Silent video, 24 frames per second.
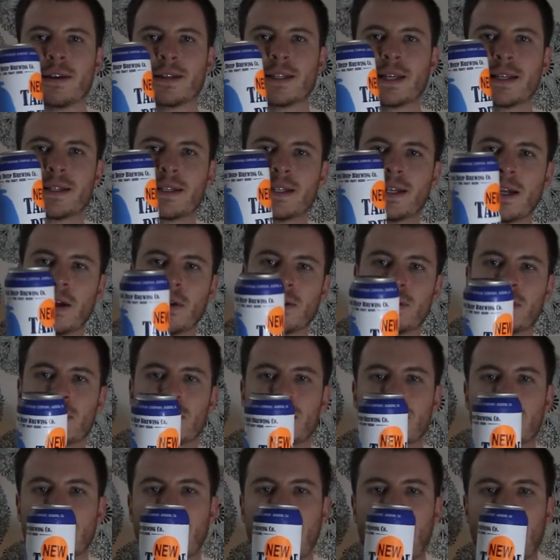
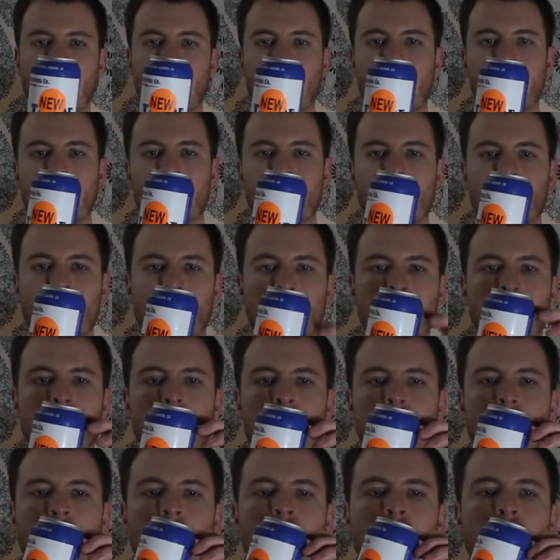16-ounce can that
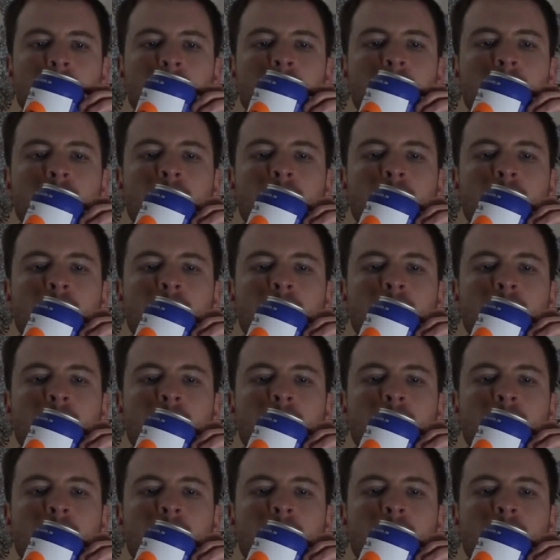they're